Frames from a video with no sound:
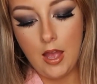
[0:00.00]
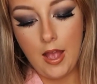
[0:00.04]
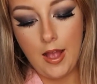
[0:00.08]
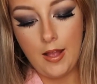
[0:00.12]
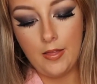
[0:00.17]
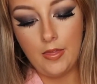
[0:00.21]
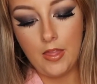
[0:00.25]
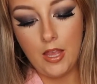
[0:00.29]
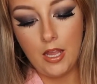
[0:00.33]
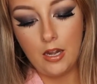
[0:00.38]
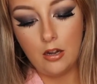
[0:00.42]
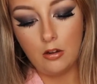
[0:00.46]

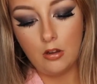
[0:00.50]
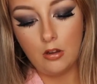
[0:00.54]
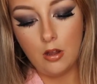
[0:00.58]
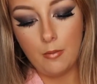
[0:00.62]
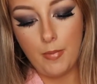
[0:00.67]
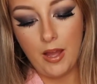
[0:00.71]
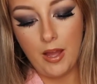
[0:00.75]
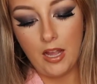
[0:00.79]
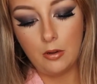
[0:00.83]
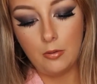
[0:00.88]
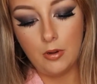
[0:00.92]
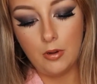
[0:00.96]
and then I'll come
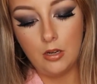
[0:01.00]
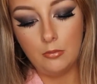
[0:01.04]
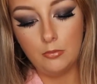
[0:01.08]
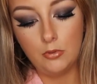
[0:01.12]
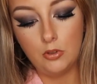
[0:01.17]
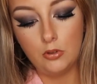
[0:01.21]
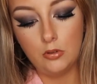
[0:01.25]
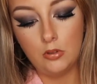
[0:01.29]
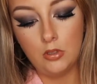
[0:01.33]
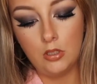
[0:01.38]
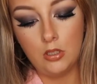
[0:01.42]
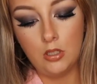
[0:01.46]
back when I'm
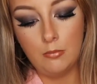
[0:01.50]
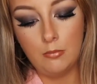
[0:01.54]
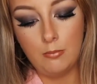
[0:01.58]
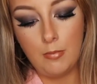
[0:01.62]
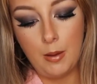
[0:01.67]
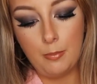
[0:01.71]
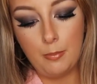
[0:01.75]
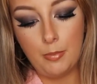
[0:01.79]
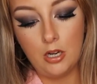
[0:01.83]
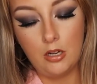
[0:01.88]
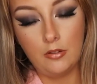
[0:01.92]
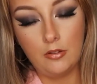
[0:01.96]
doing my
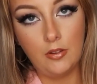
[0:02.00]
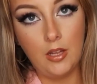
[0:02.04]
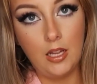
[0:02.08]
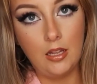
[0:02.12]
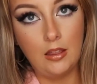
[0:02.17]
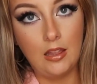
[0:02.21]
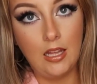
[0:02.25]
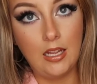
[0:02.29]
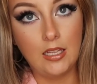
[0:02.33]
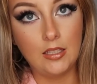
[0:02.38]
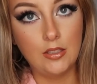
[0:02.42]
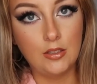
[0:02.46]
butterfly
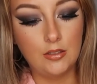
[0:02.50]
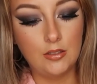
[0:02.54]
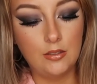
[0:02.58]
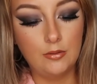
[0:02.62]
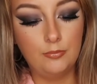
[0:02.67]
things,